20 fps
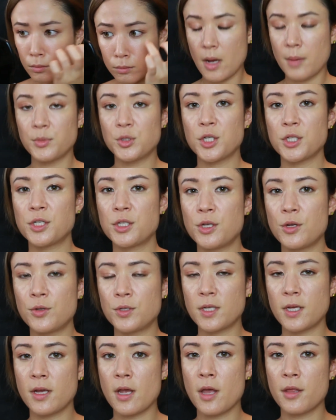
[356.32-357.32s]
I'm just
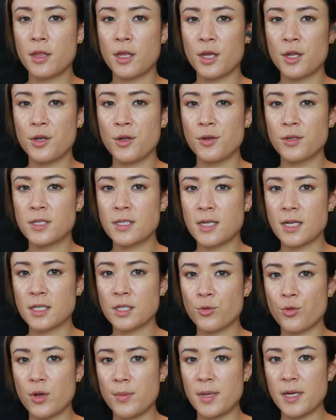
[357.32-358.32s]
using the
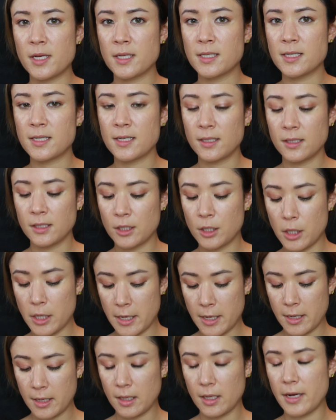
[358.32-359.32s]
Nudestix Creamy Concealer
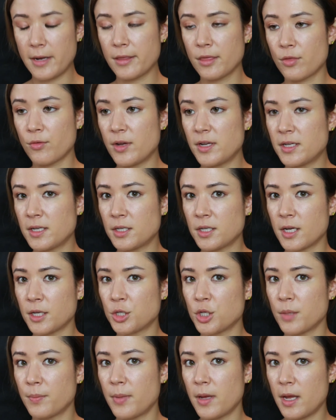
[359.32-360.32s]
in Light 3 to
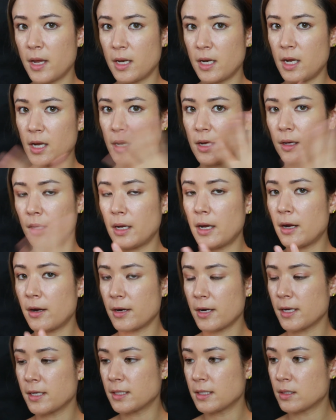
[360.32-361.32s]
touch up any
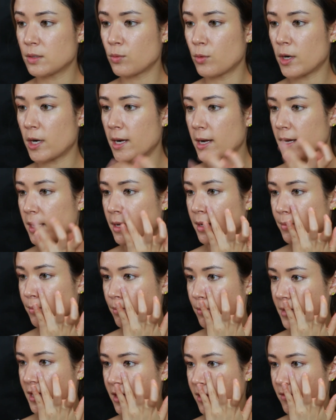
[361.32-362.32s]
areas where I
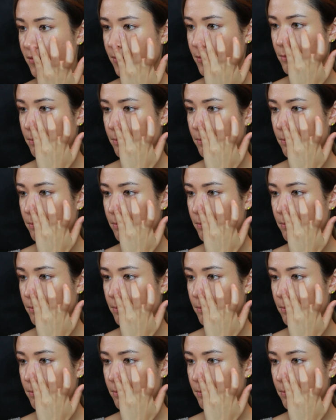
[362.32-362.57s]
may have